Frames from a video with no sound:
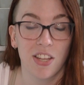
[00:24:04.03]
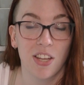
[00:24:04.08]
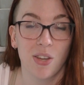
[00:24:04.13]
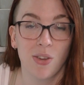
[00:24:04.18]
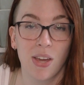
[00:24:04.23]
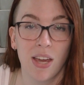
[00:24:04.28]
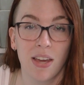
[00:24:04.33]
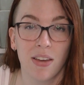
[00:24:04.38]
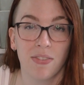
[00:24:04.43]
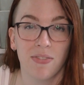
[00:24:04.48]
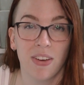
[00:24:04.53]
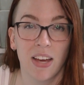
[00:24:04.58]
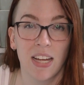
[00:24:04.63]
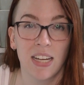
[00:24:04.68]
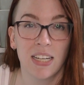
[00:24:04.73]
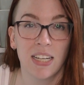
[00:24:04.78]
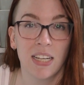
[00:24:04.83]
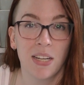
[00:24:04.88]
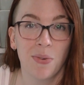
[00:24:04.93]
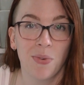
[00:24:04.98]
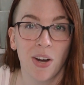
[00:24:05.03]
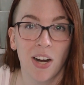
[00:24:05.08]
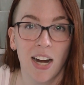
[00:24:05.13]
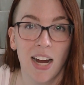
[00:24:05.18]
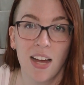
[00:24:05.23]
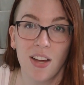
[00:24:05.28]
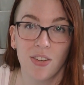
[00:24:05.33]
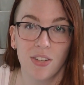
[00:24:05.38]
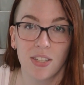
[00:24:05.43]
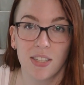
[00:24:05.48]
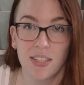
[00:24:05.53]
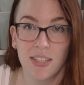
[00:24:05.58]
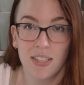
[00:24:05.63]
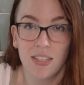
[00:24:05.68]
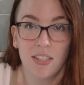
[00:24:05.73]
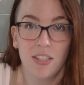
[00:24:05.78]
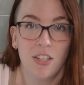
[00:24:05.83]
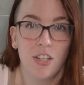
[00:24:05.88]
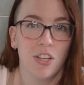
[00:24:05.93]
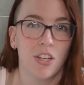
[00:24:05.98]
that you can't find anywhere else,
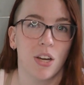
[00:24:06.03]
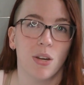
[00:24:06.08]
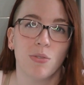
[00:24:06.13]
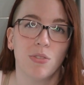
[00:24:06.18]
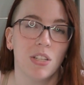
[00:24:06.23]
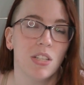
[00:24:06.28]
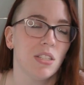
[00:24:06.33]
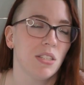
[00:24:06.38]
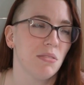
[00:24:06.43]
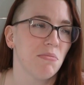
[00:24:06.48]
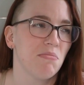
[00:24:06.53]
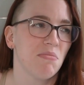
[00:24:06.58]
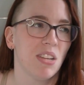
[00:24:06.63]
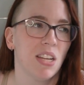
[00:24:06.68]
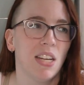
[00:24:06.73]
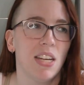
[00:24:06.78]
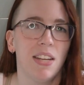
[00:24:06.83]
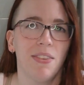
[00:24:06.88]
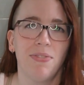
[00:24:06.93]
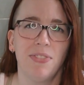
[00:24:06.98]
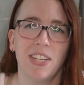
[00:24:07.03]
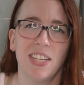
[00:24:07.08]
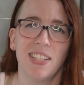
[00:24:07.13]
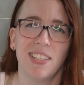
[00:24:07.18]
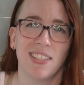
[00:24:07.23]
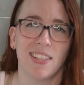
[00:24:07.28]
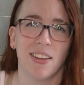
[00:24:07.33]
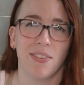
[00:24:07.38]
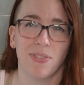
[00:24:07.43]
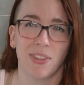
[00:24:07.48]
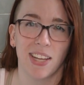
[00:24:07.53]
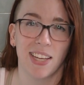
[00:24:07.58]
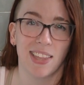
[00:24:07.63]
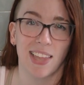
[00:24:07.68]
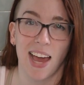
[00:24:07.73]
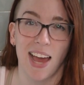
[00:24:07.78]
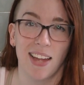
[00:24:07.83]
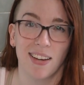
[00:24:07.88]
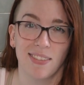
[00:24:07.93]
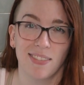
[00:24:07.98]
and just nifty stuff like
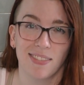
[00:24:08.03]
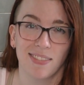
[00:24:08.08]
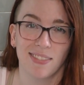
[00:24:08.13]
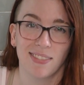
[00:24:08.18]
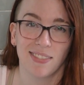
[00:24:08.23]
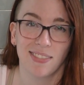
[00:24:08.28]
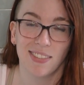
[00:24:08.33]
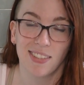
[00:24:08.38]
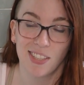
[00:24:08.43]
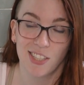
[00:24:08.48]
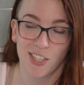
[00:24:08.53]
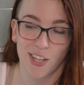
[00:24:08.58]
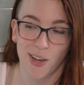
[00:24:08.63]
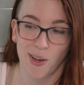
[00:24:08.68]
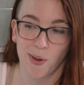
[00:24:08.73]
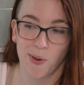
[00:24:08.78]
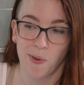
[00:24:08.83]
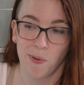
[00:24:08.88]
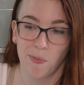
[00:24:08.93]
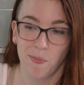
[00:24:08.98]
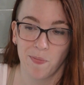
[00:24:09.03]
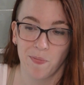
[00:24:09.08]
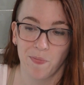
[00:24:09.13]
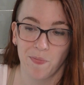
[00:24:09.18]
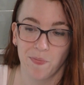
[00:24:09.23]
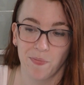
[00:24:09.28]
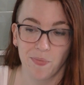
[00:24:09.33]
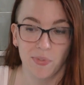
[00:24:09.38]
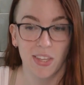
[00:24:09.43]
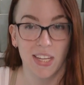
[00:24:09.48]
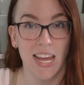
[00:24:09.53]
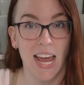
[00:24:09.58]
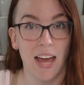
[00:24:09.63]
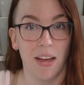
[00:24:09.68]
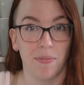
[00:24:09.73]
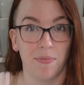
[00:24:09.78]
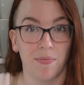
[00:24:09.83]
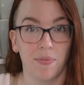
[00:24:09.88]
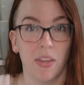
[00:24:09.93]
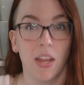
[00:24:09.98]
that. So
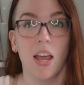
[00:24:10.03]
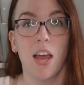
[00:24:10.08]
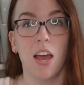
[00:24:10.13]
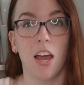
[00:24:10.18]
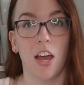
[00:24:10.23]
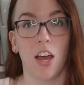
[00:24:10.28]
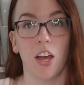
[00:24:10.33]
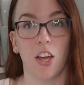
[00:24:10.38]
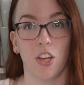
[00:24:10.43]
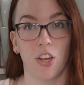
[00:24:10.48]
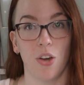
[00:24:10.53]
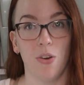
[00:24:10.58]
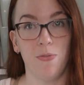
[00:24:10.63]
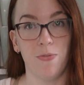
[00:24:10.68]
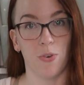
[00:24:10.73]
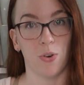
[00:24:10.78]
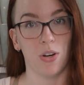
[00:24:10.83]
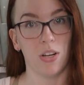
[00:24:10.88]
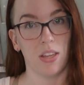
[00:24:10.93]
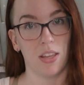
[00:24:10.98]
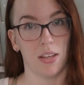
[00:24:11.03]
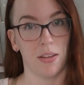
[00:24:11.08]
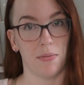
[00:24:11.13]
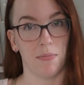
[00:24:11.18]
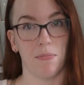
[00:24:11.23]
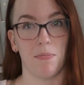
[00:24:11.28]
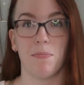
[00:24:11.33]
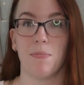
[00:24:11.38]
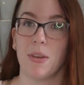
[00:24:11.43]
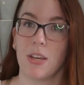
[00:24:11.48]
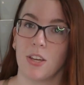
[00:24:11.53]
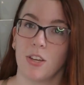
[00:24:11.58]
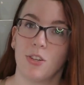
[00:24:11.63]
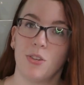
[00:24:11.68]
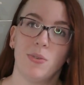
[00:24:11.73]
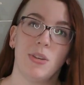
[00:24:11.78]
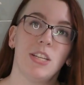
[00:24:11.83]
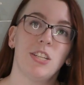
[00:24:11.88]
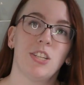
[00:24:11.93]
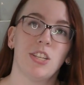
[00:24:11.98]
yeah, go forth, be good
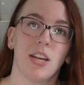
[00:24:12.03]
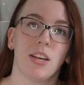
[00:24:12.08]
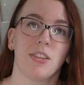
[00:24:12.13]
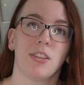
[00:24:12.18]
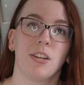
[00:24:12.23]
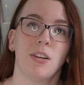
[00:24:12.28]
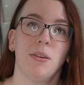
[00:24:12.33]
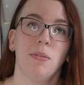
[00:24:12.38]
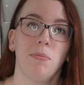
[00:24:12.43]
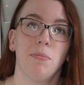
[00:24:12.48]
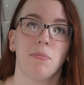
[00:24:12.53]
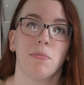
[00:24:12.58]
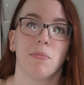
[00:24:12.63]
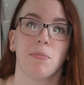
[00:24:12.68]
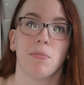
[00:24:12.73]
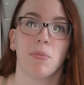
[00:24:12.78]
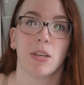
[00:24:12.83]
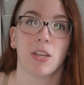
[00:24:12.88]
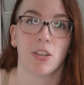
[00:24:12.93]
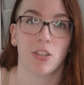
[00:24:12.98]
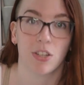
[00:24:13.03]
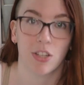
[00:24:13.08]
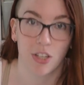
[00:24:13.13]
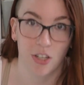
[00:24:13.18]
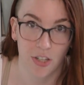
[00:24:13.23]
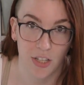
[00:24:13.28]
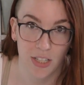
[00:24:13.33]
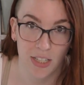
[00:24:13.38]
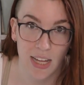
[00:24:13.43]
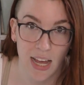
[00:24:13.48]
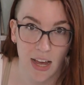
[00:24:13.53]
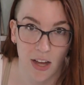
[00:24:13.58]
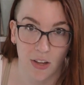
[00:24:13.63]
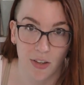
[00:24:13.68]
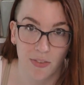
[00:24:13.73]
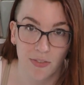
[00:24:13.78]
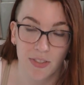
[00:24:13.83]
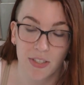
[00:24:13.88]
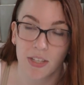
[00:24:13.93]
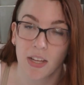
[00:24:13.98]
to each other, be good to
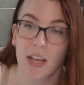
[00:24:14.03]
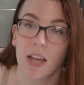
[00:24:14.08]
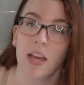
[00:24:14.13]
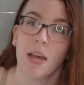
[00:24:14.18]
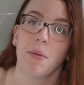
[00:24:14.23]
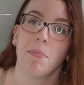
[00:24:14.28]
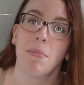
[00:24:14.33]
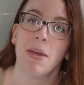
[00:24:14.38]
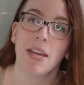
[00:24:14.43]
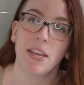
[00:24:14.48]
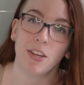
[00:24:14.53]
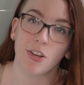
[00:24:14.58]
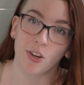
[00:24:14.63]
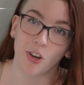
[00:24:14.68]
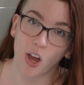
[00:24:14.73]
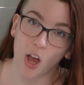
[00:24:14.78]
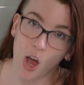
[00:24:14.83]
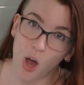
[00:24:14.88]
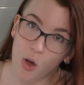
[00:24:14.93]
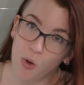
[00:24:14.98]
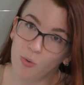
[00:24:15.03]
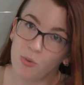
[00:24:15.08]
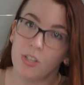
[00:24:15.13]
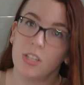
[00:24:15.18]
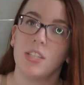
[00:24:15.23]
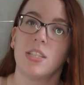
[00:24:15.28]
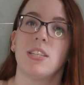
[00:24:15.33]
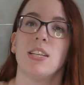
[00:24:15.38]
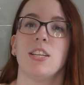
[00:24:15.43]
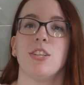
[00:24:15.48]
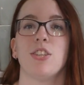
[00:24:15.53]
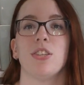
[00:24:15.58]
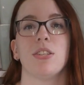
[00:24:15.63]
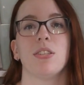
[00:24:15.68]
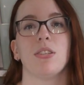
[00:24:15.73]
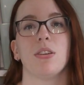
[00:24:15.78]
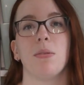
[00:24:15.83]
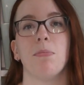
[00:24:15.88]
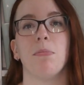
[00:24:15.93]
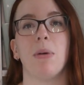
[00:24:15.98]
yourselves, make your own
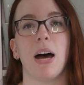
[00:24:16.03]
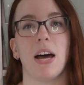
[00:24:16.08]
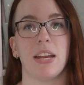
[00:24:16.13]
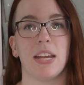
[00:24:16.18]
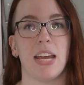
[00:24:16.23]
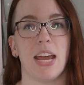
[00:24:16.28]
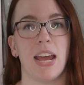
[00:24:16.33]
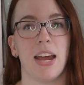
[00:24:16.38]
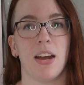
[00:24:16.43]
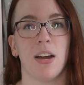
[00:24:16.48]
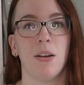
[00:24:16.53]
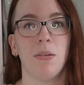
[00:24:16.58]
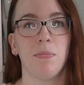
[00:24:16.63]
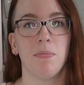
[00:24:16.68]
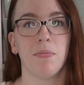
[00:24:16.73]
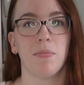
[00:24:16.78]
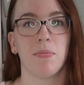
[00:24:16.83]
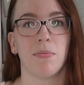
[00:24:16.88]
decisions on body hair.